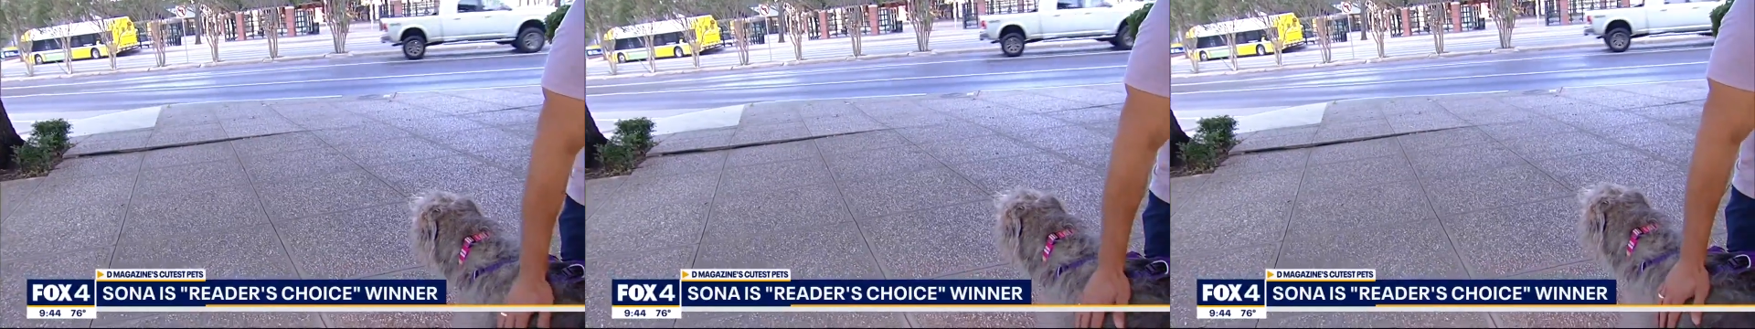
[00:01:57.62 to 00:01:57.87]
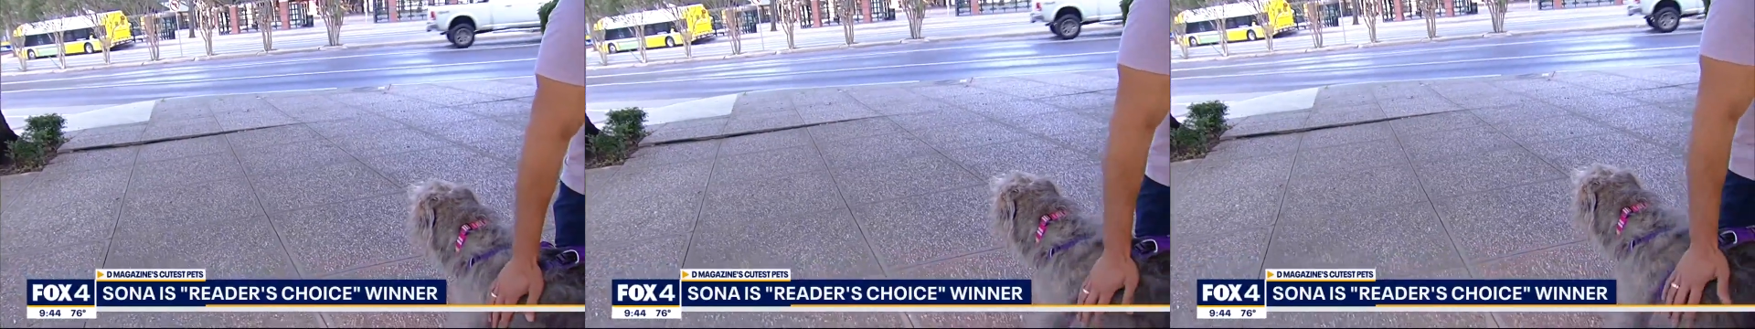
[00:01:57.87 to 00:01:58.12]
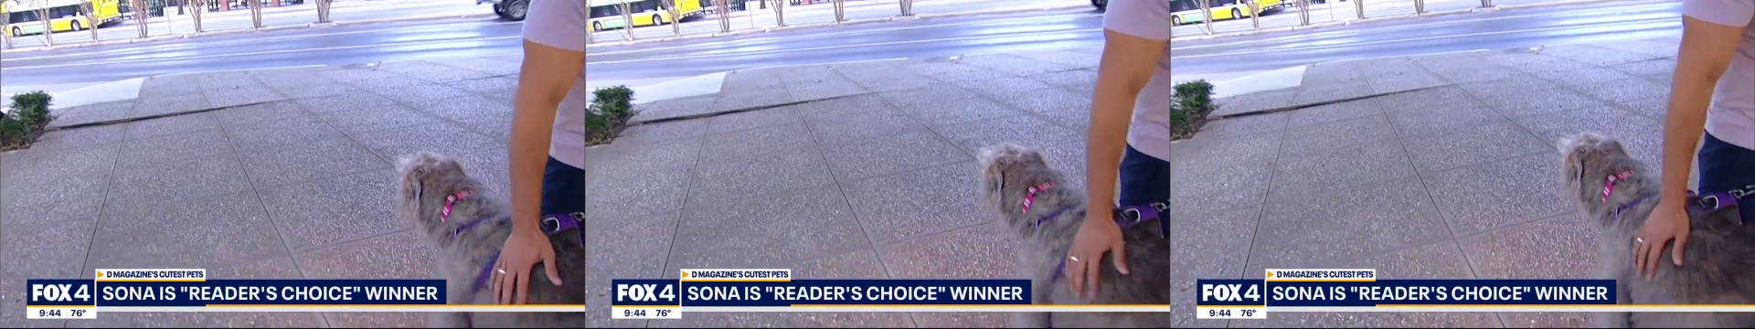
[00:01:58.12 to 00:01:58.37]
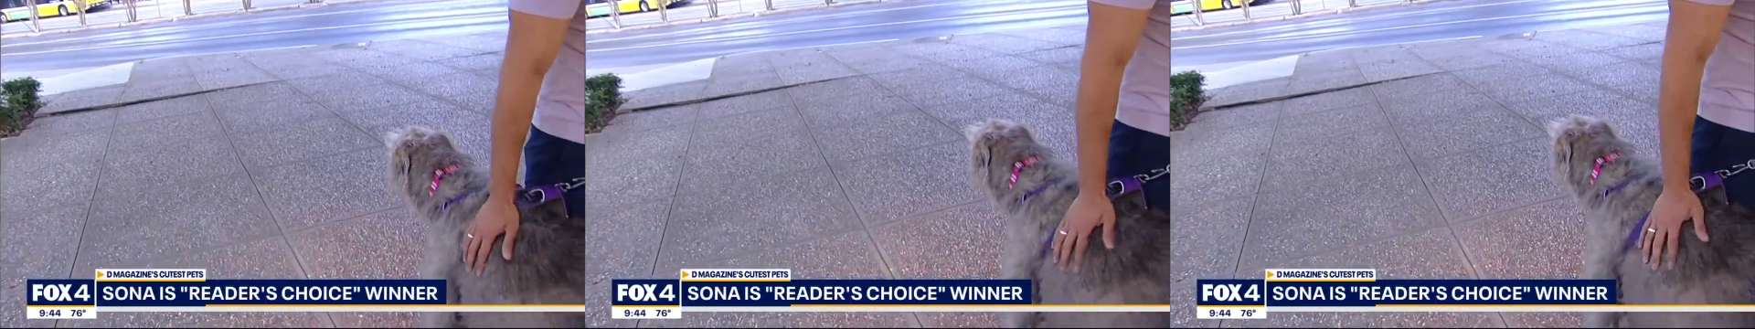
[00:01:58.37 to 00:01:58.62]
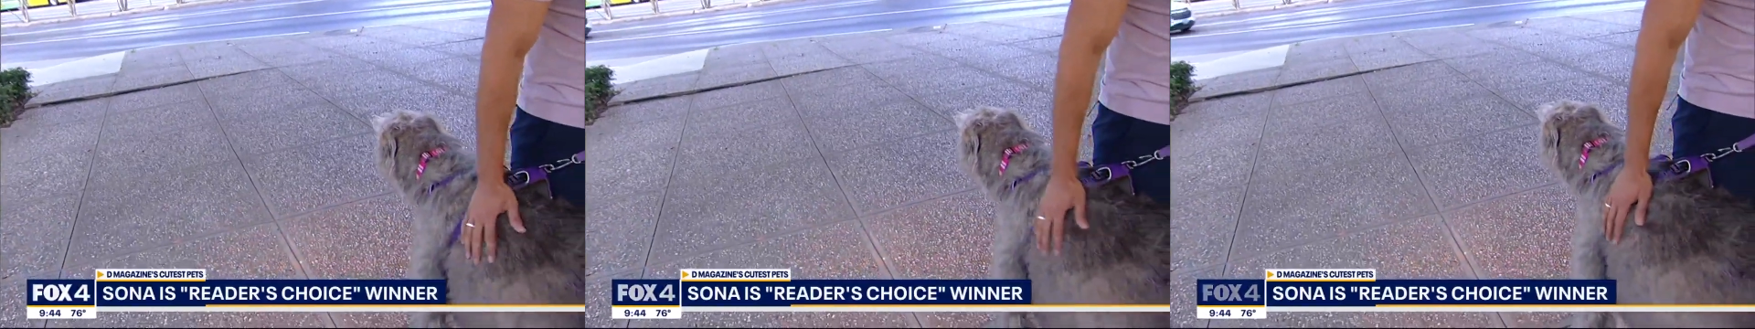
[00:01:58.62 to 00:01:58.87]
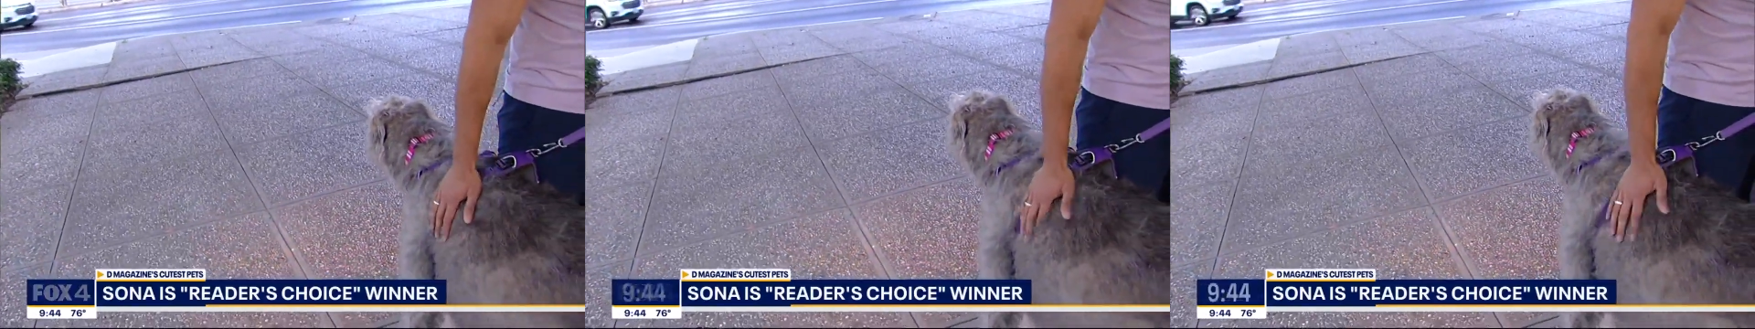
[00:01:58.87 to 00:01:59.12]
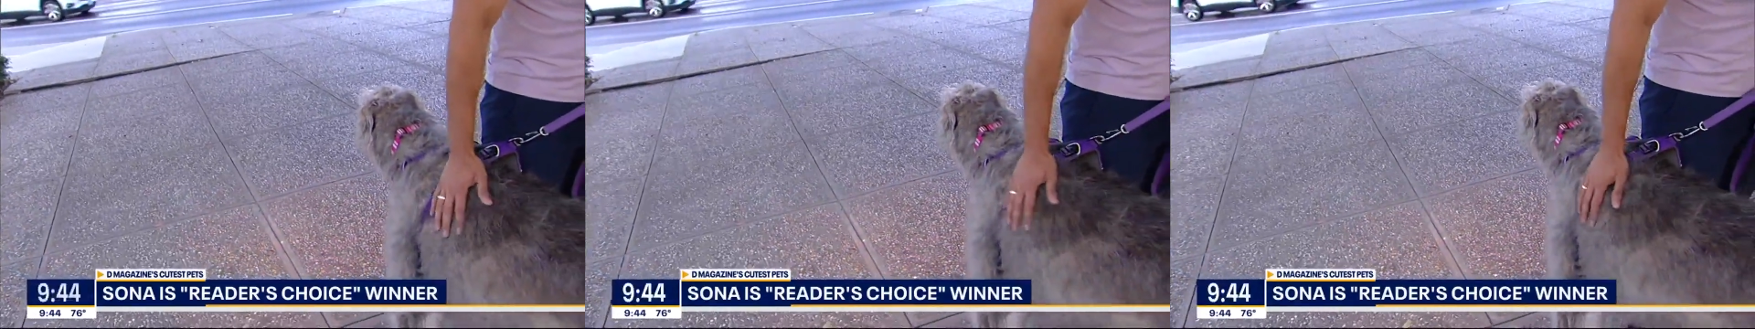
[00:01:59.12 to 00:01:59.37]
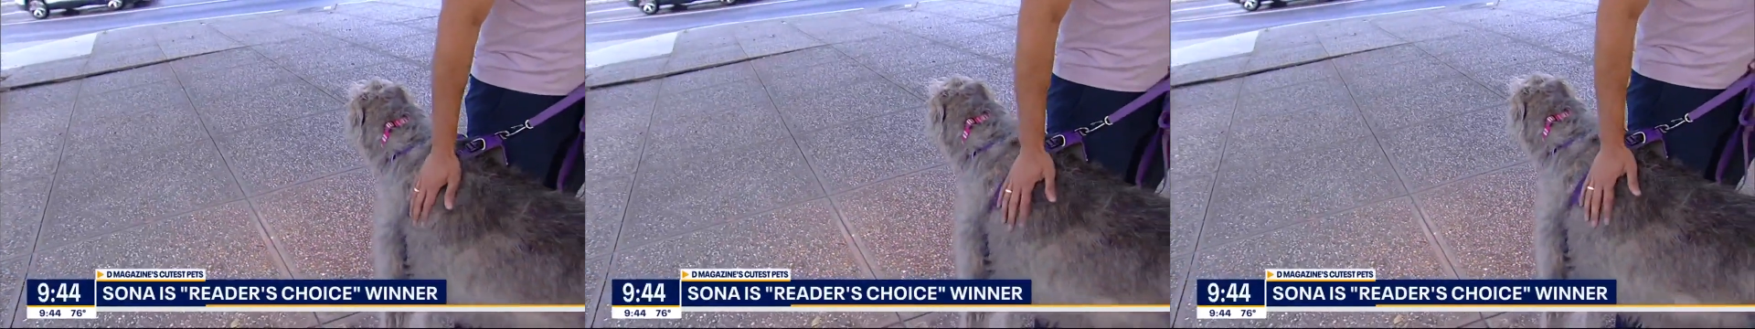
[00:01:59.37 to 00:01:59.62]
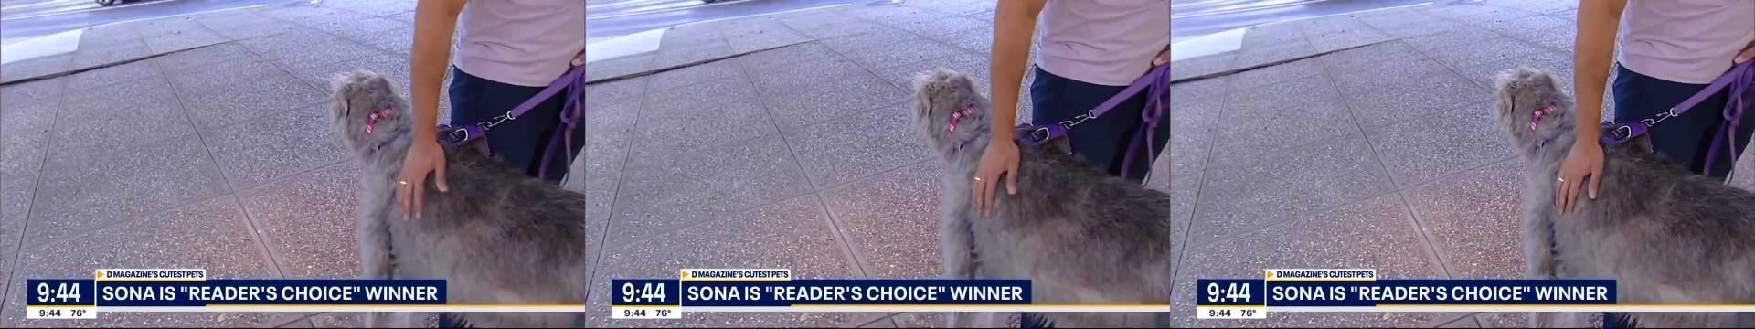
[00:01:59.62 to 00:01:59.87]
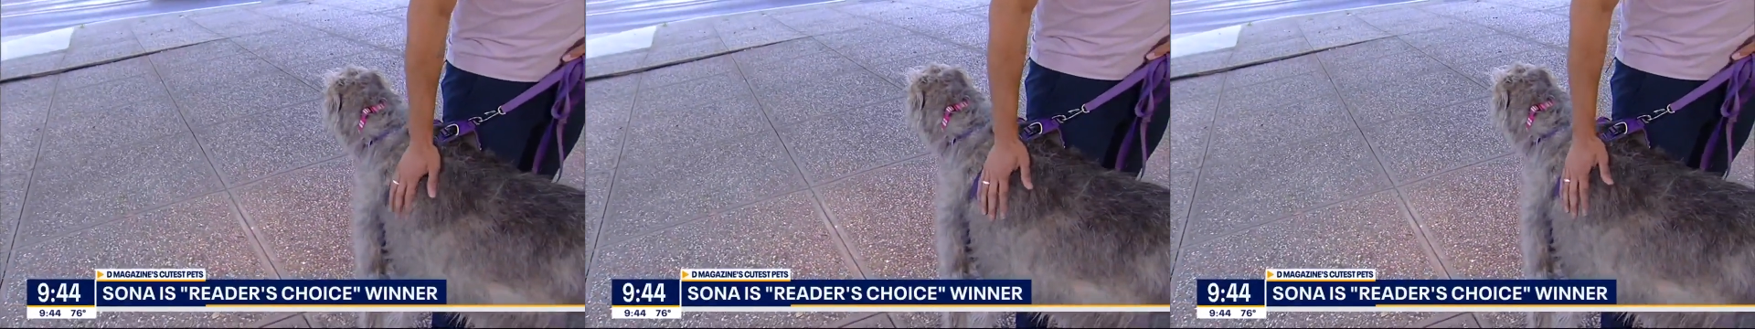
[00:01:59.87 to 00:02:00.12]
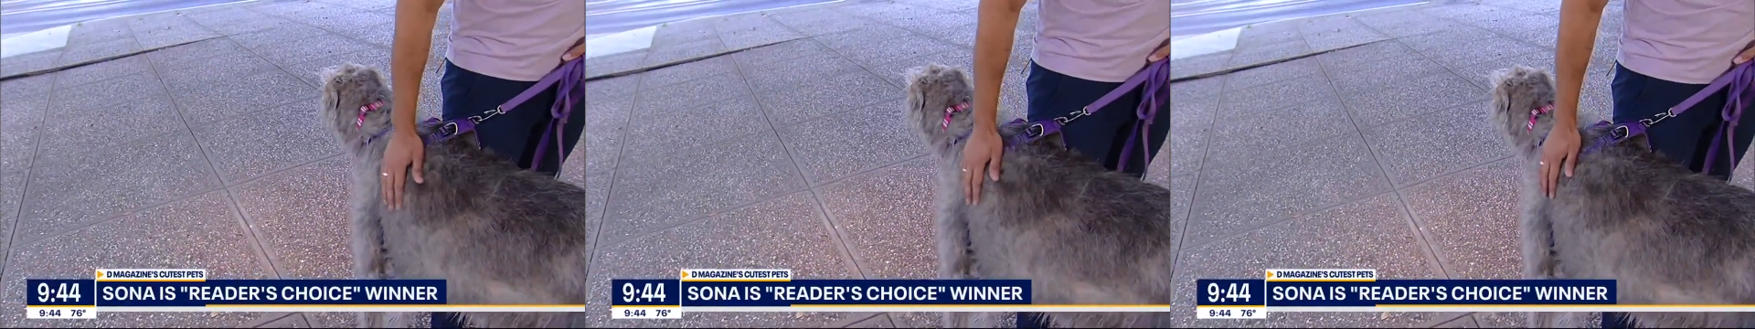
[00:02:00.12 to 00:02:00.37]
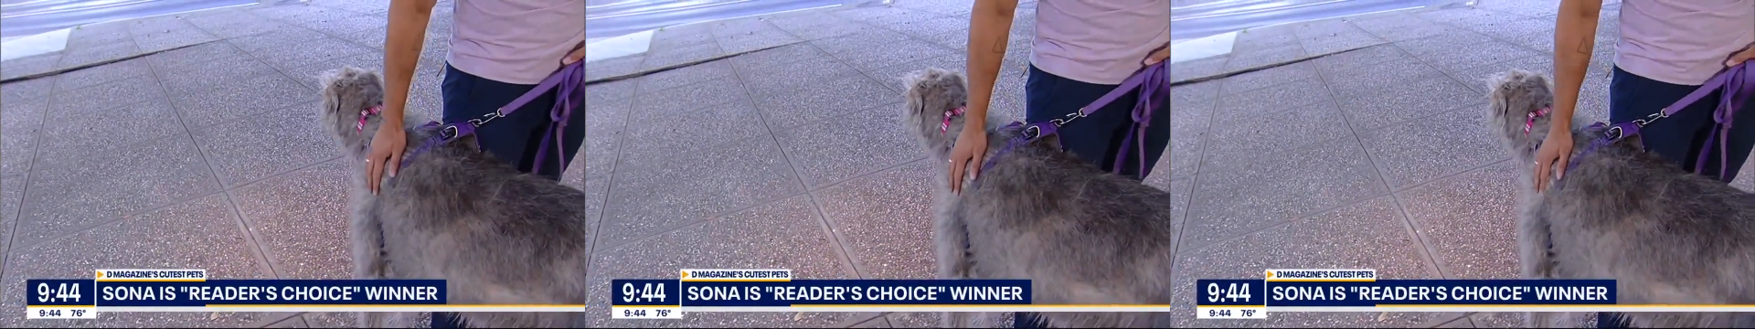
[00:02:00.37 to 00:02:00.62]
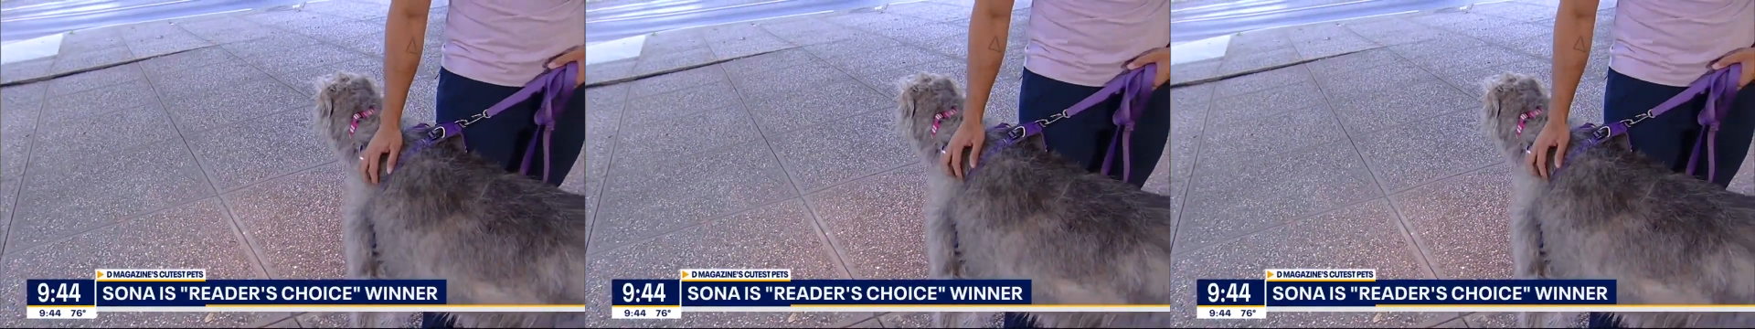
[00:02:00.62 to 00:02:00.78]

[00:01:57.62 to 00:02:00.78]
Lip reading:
Nobody's mouth can be seen.